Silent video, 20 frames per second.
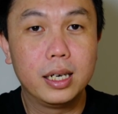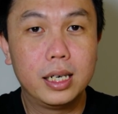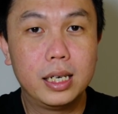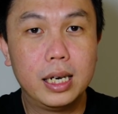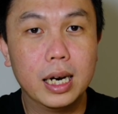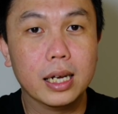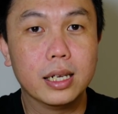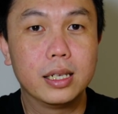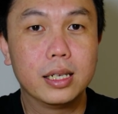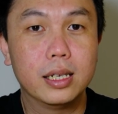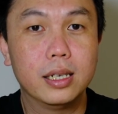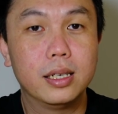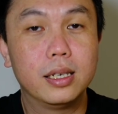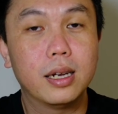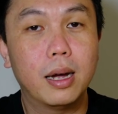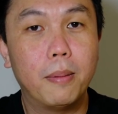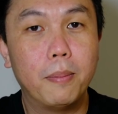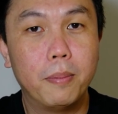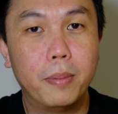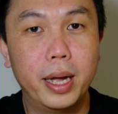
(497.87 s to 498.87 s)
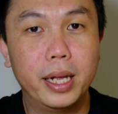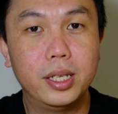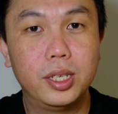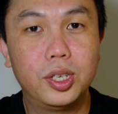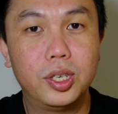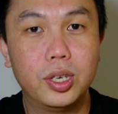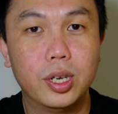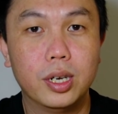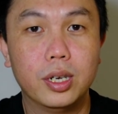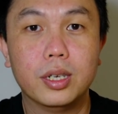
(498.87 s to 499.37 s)
doesn't
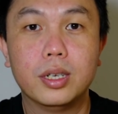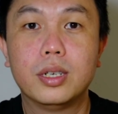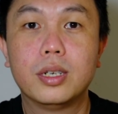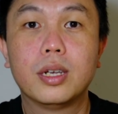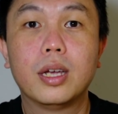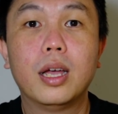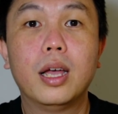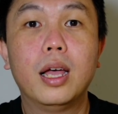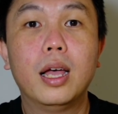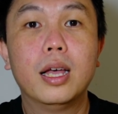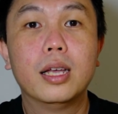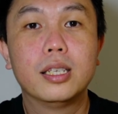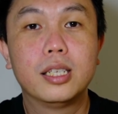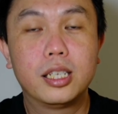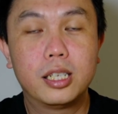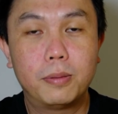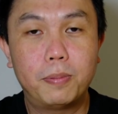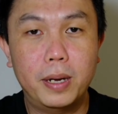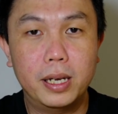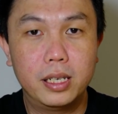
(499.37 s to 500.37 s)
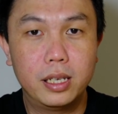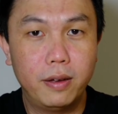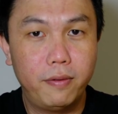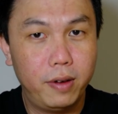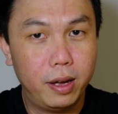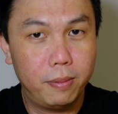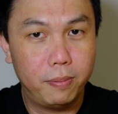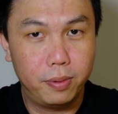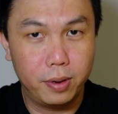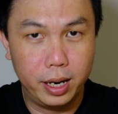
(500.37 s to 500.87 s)
mention
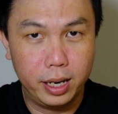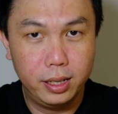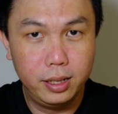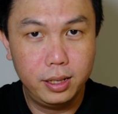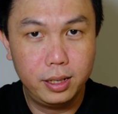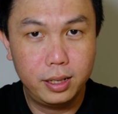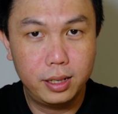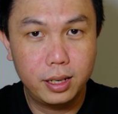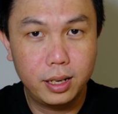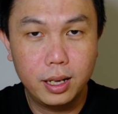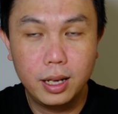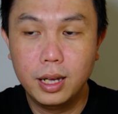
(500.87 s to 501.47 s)
specific brand,